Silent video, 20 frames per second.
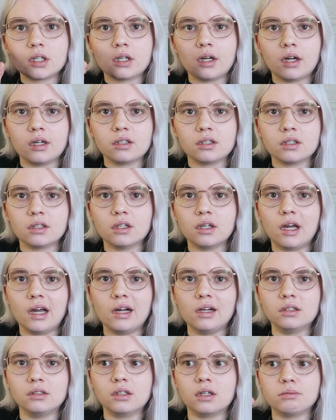kind of
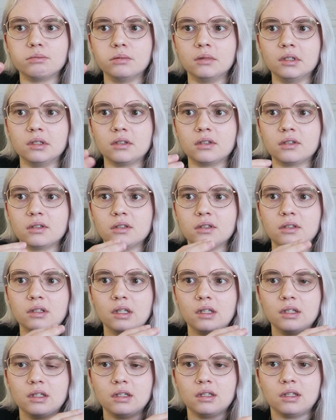held up with
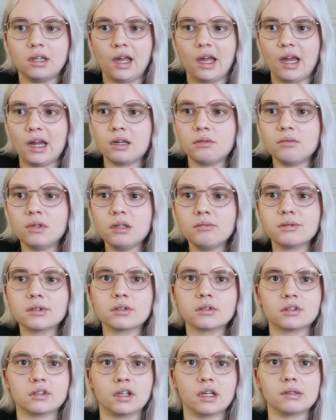the enemy
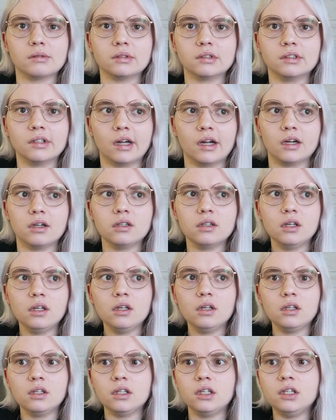because they were there,
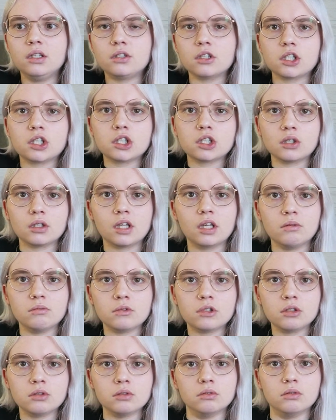he just shot
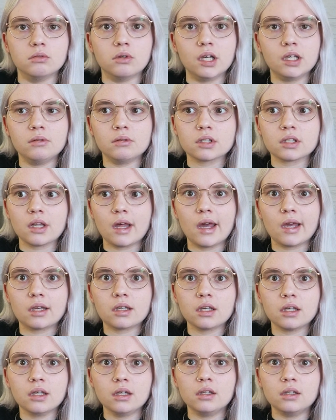him too. Well, he was
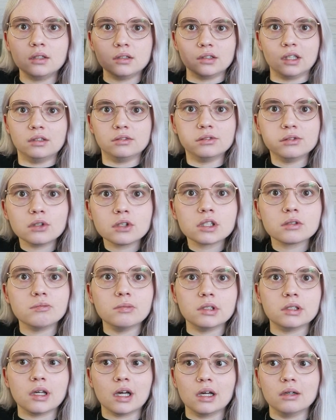like, they forced
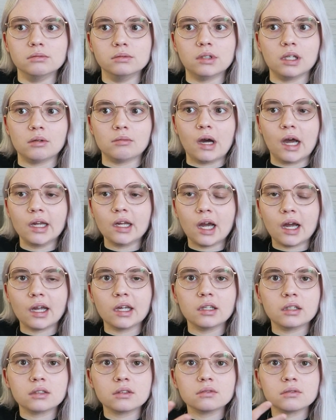me to help them.
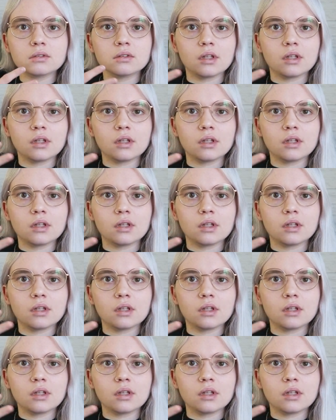I